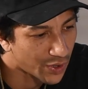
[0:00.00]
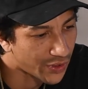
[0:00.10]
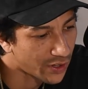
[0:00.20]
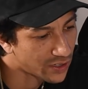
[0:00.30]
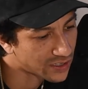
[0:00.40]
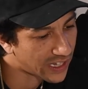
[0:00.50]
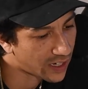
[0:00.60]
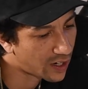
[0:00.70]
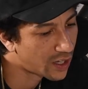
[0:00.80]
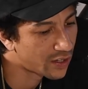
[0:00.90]
But then there's like
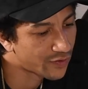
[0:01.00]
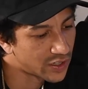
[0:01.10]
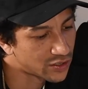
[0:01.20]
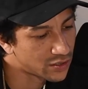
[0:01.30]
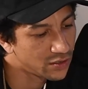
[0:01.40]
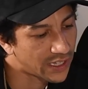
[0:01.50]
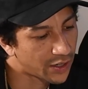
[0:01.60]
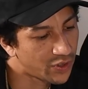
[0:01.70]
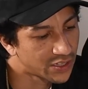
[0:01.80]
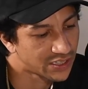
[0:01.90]
our other friends too, like
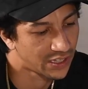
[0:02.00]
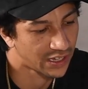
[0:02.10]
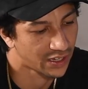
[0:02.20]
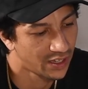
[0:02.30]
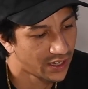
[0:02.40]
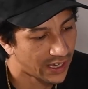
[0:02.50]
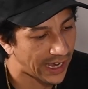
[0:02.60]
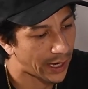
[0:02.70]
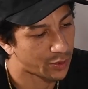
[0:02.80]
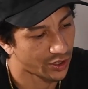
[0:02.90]
we could say like
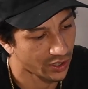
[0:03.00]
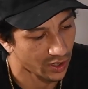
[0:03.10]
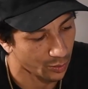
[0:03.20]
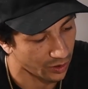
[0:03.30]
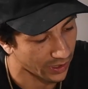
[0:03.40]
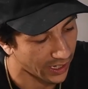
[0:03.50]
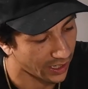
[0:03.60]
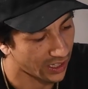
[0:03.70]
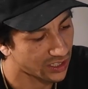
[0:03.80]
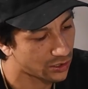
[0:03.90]
Abner the homie, right?
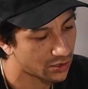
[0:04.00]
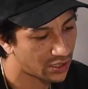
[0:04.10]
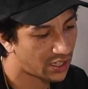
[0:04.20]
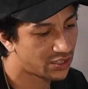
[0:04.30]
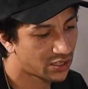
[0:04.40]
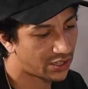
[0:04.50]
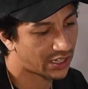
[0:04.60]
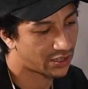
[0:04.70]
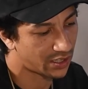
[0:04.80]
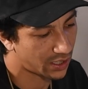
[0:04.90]
He's on
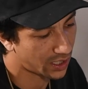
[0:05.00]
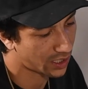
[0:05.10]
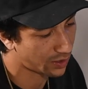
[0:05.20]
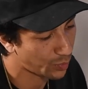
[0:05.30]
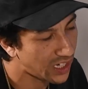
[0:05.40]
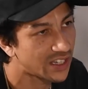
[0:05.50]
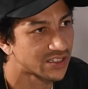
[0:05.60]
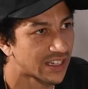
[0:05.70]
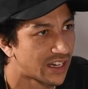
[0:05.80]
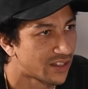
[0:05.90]
like the media
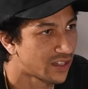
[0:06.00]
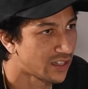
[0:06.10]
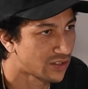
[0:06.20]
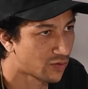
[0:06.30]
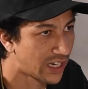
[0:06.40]
side of things. Right?